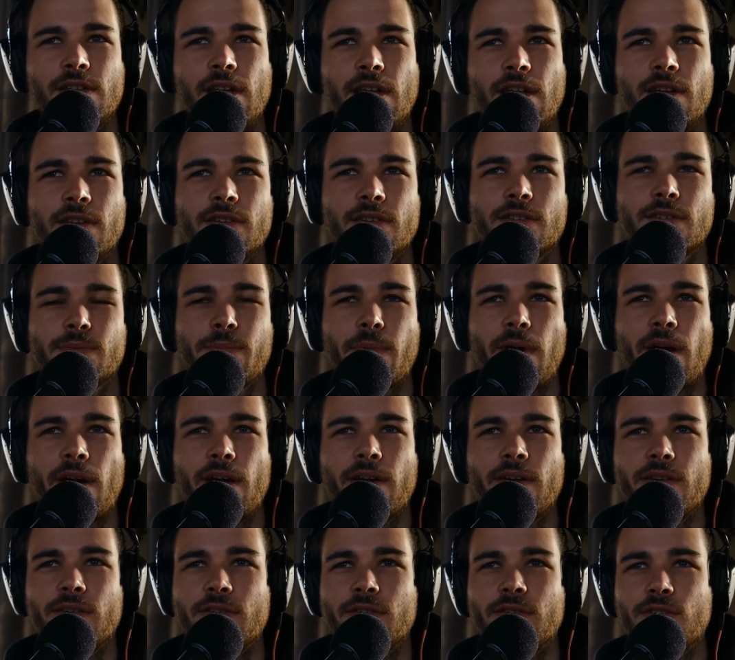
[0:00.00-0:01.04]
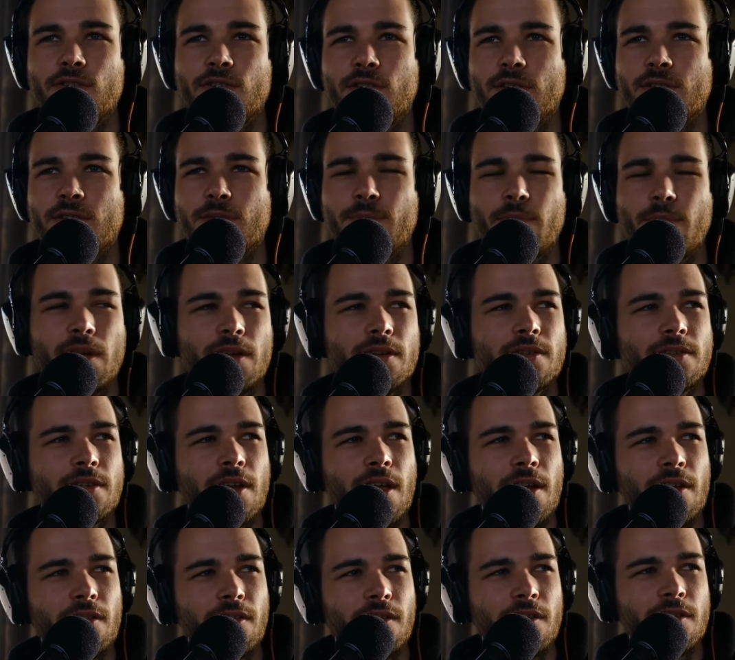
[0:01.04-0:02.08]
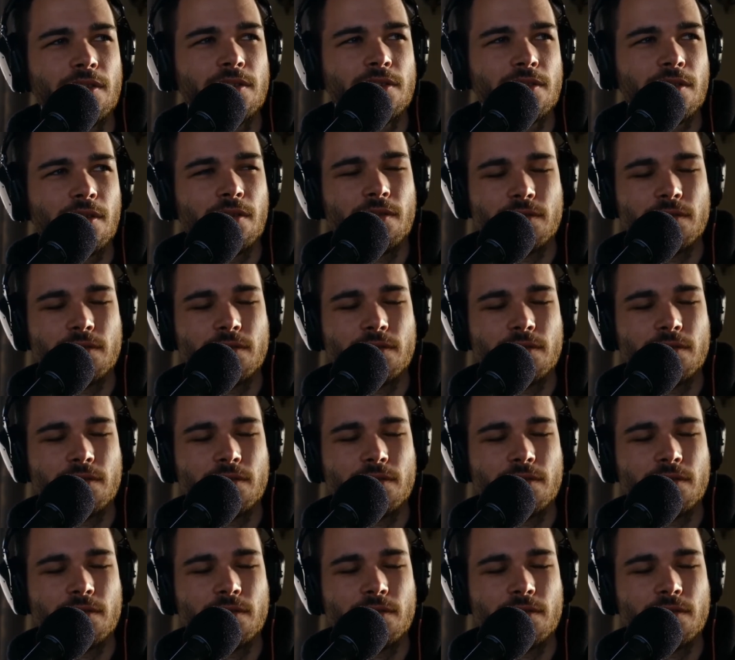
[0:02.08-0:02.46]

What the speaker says: Dana's spot, and she's a big cyclist.